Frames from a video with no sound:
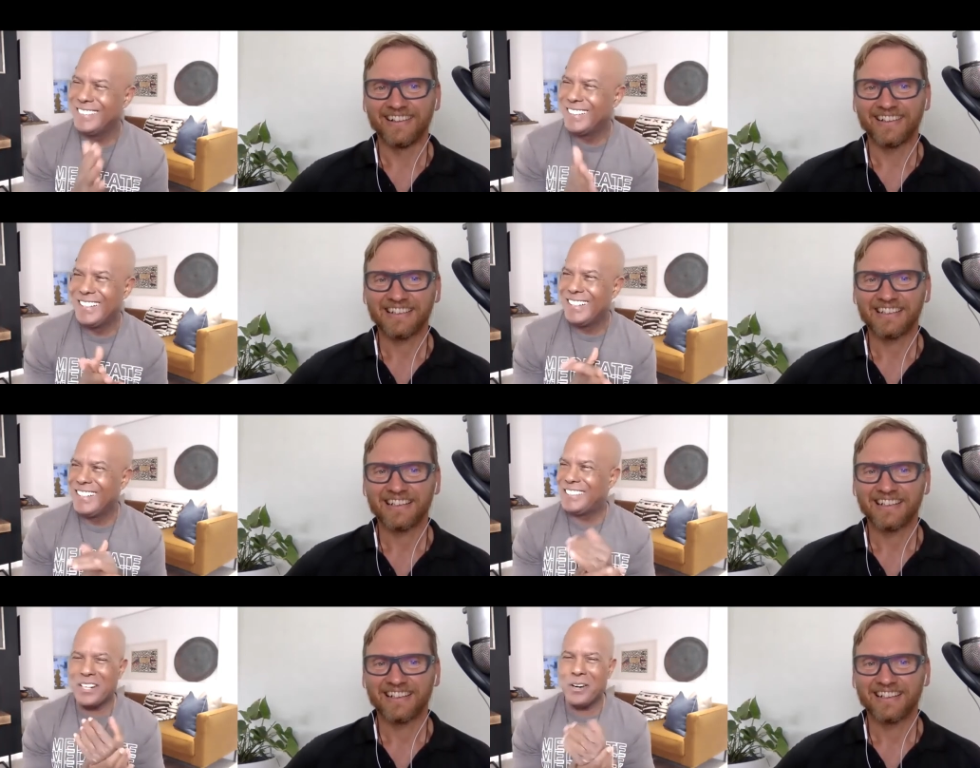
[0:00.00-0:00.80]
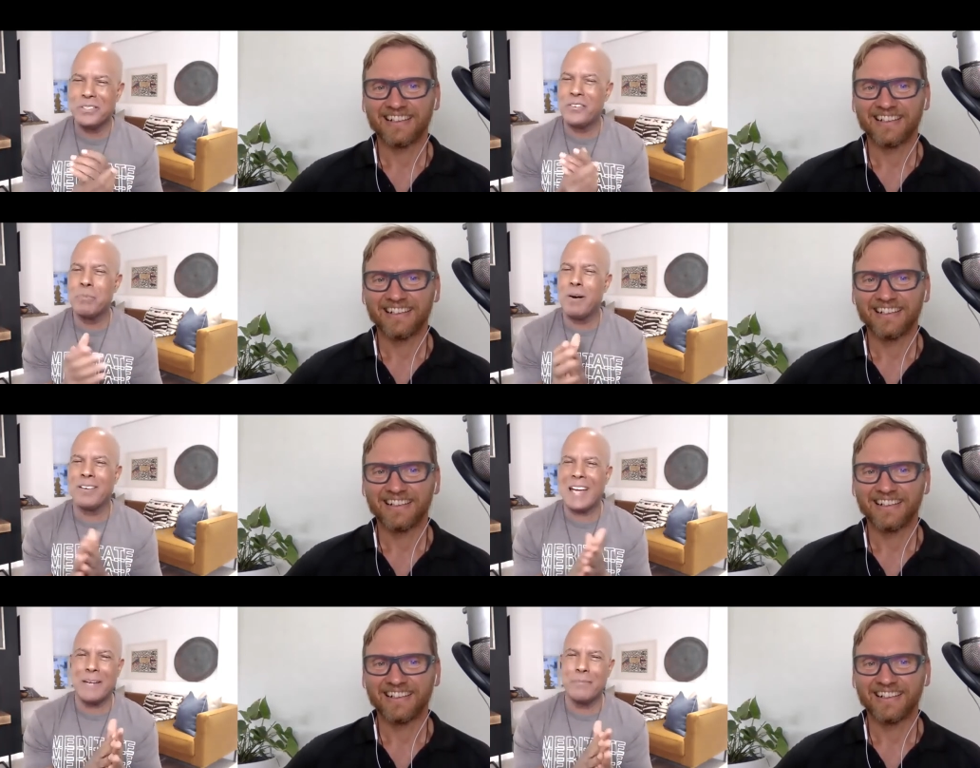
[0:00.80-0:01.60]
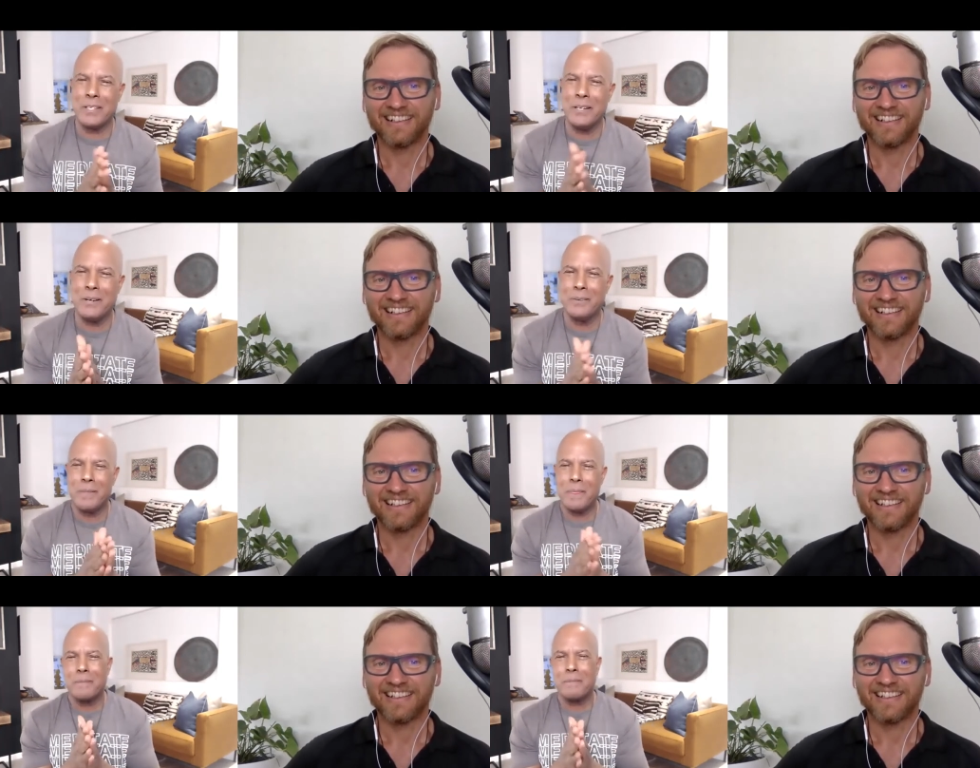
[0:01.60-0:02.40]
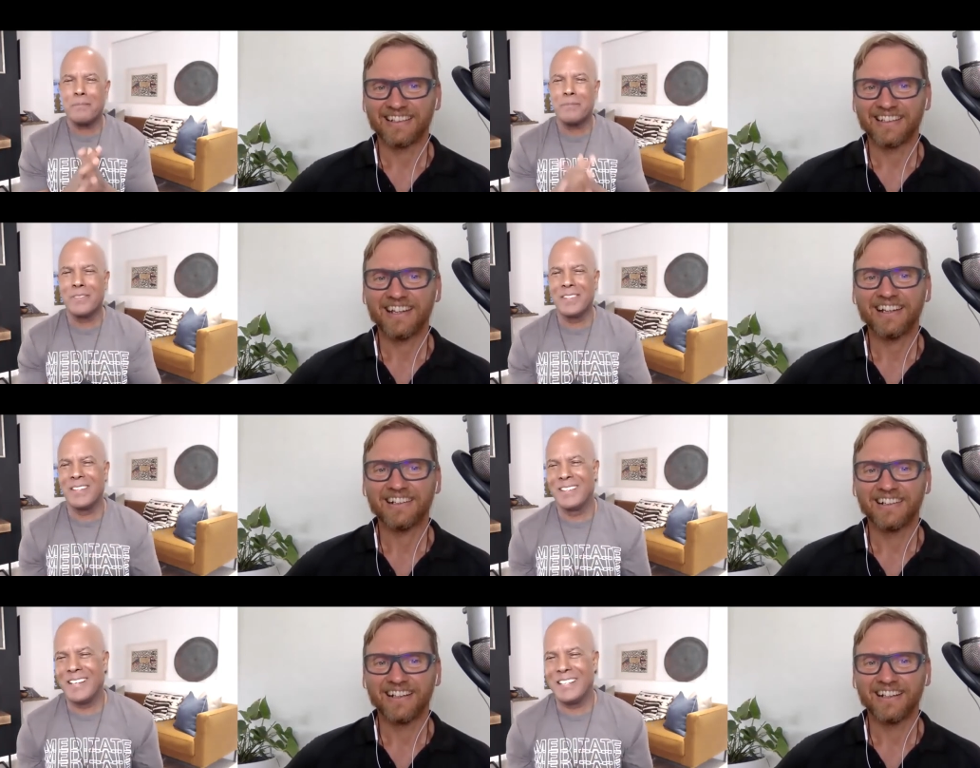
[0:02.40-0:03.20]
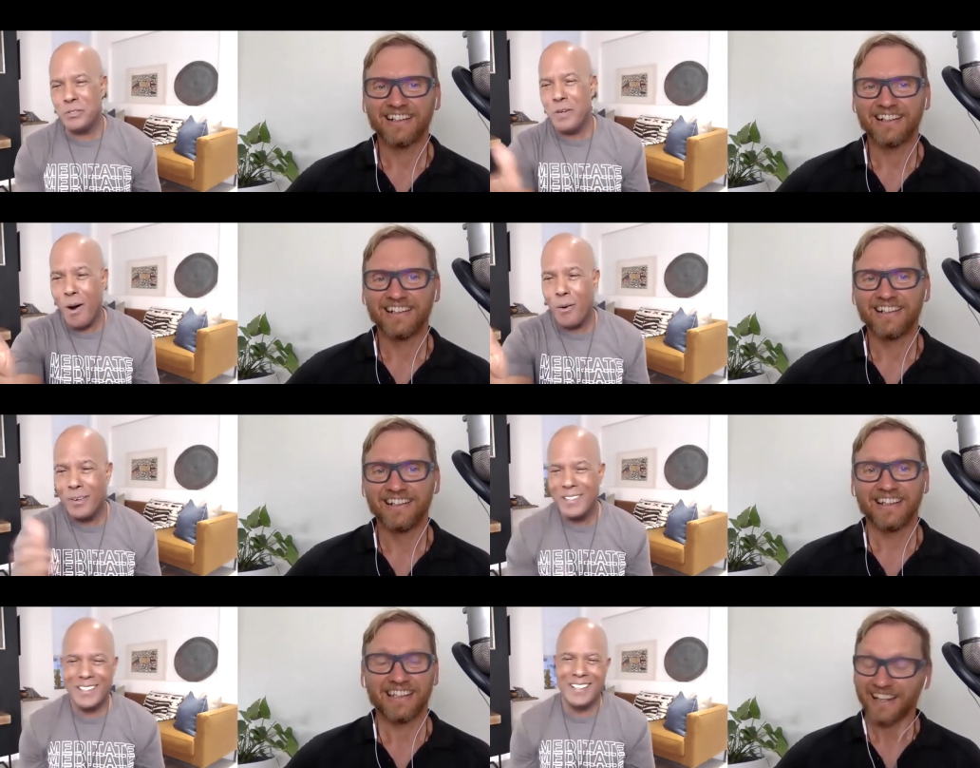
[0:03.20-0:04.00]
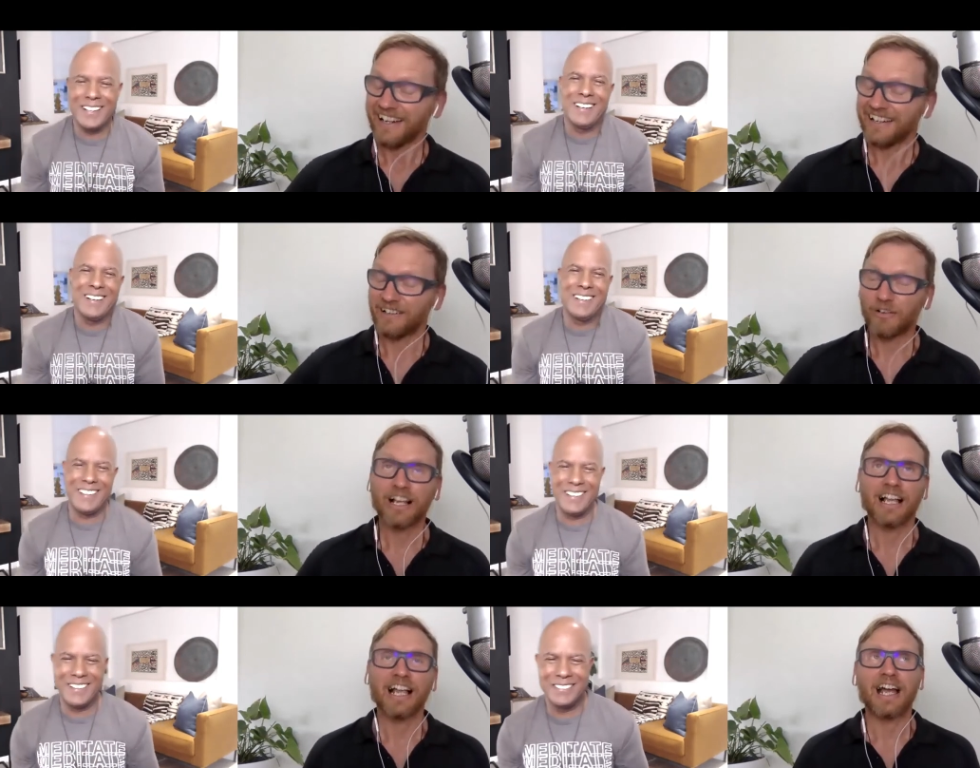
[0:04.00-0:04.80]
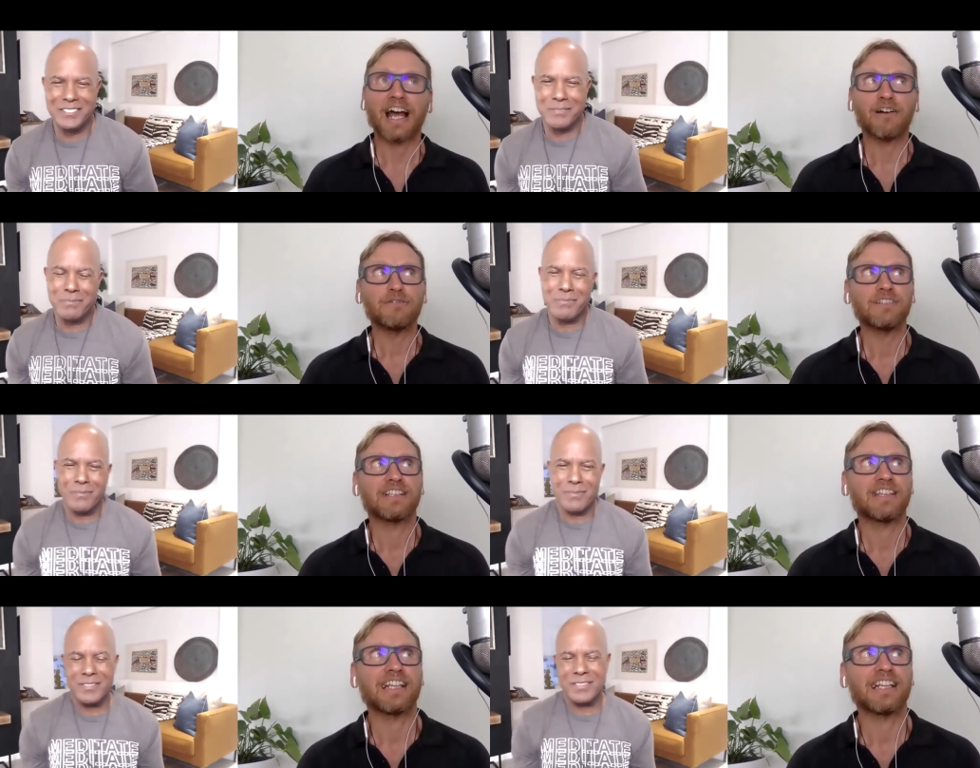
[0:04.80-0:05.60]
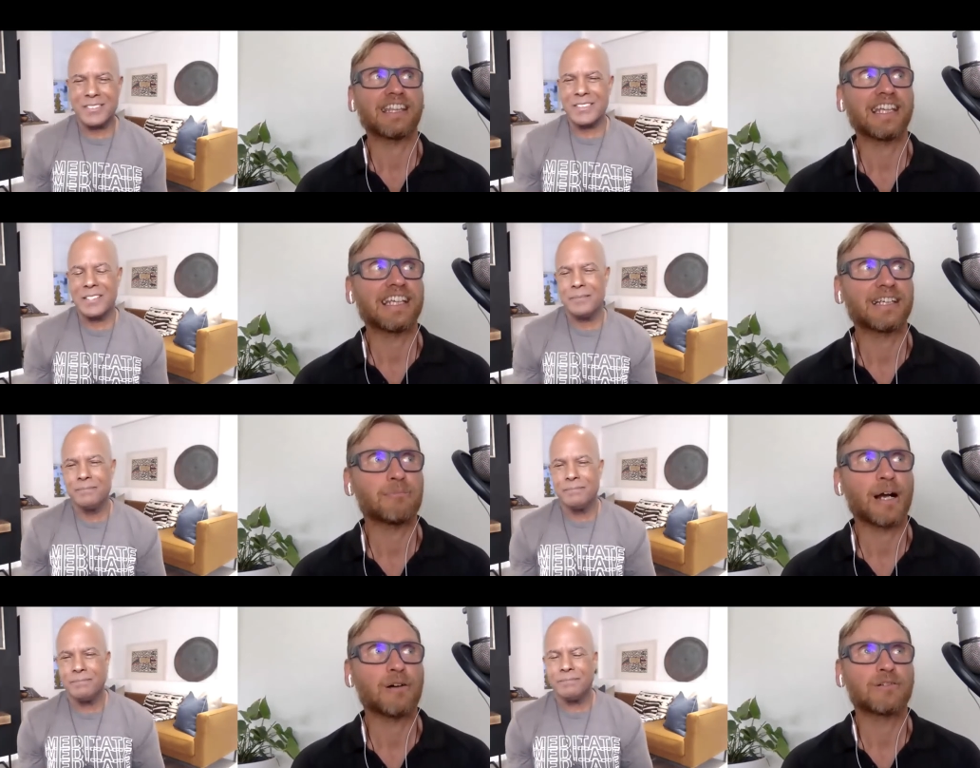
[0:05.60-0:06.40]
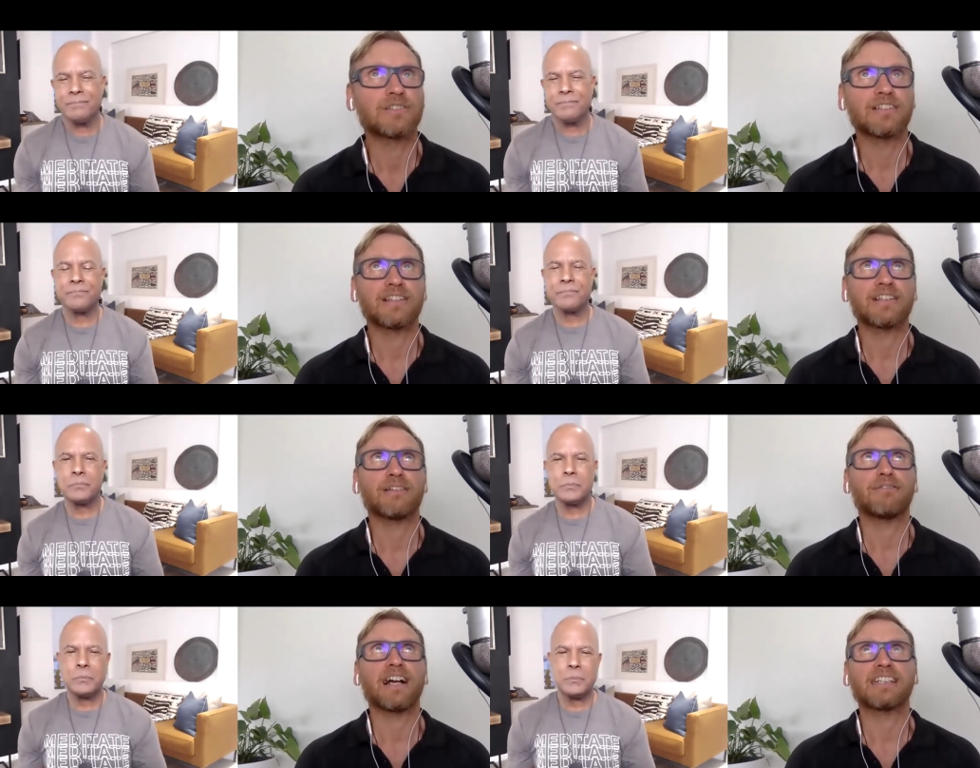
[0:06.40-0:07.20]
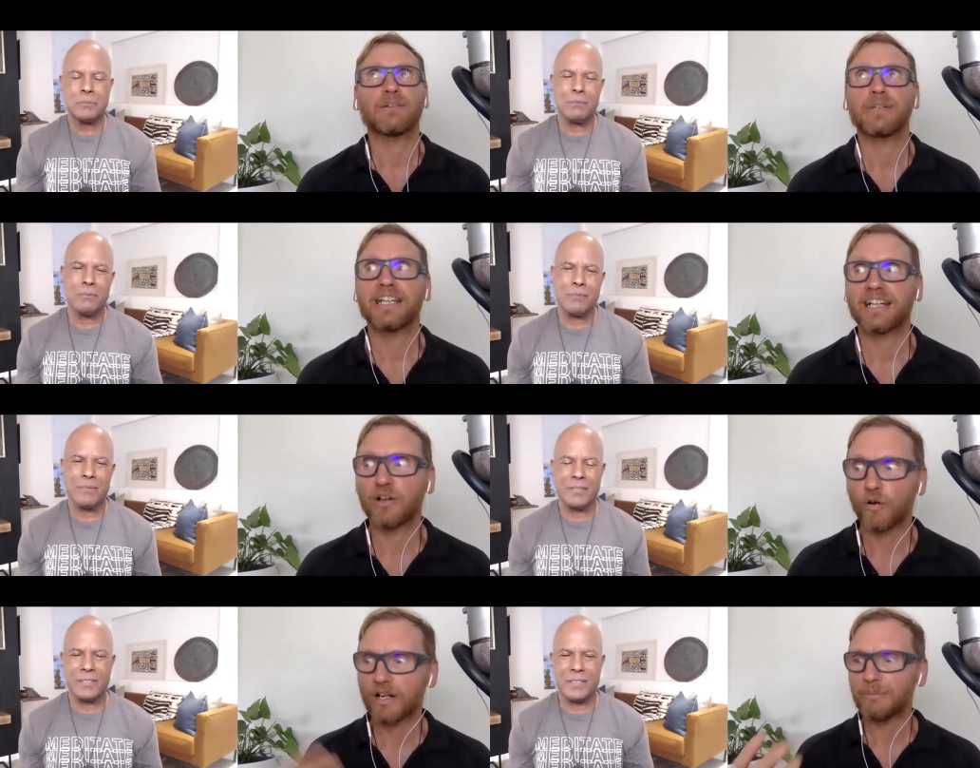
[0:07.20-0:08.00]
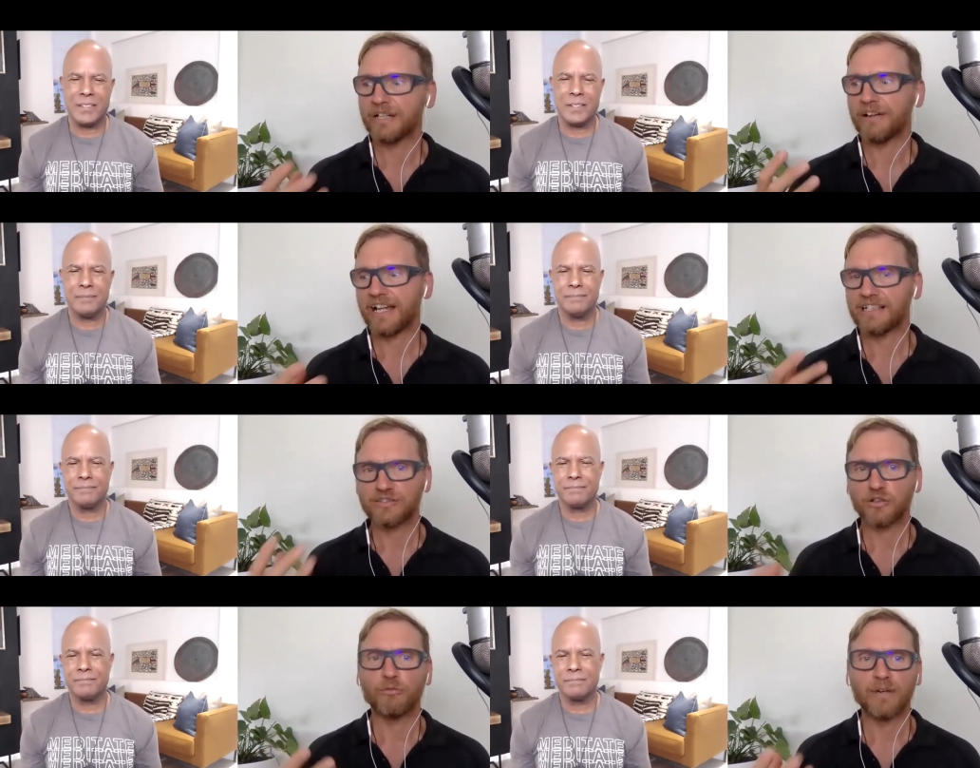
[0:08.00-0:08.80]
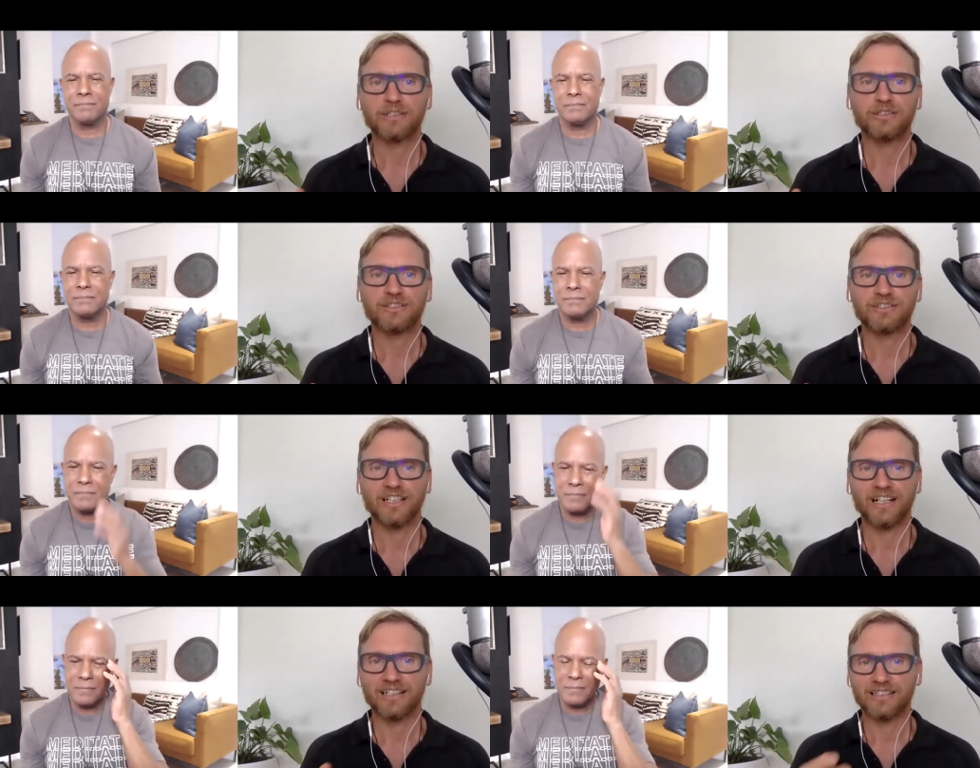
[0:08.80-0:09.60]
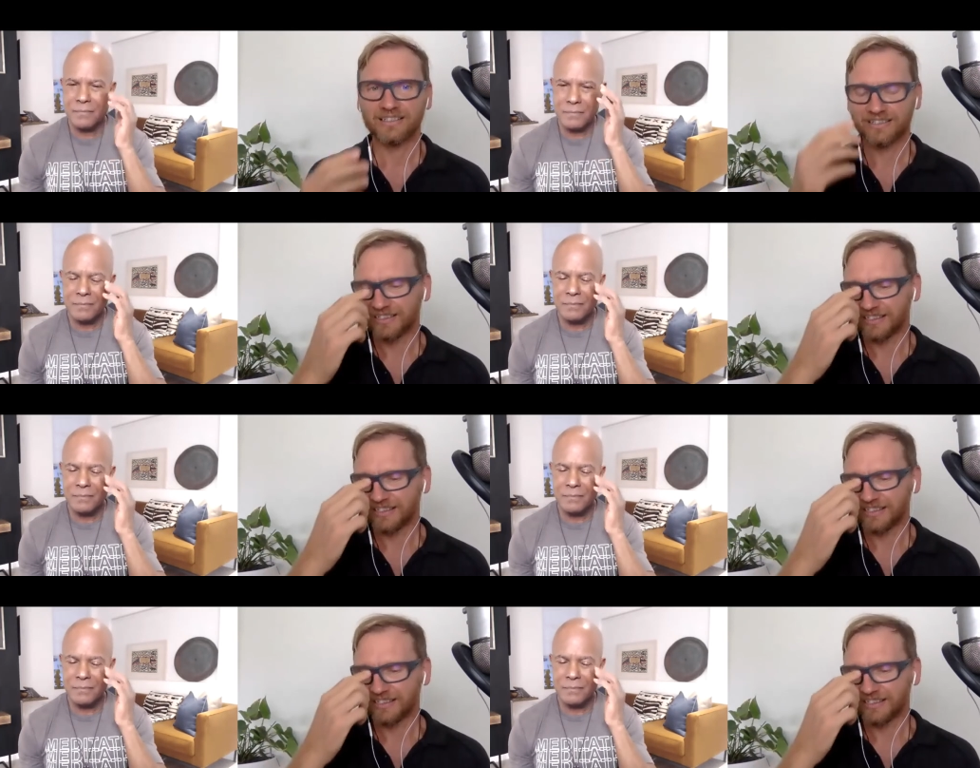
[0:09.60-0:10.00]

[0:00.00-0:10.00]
Speaker 1: it's a whole different ballgame, you know. Yeah. As you know.
Speaker 2: yeah. Well, I, I often th think about the fact that we get caught up in our head so much and